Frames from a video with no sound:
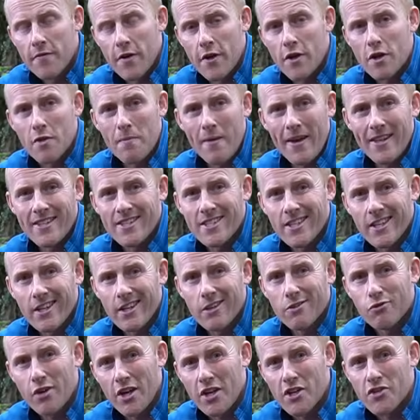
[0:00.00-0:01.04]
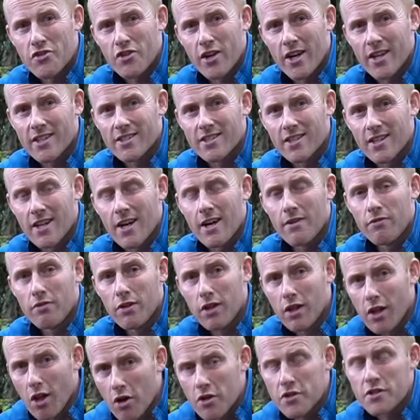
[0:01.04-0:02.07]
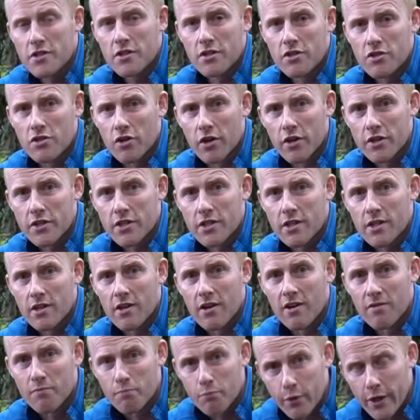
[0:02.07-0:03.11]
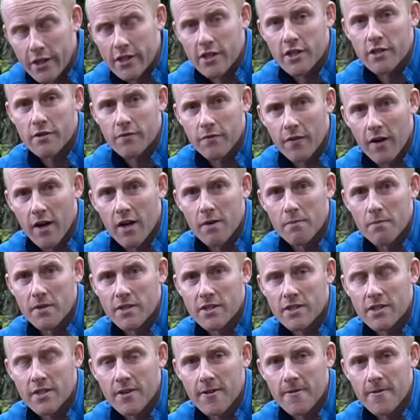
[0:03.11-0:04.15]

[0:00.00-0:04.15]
Fundamentally, Red Tractor have lost the trust of British farmers.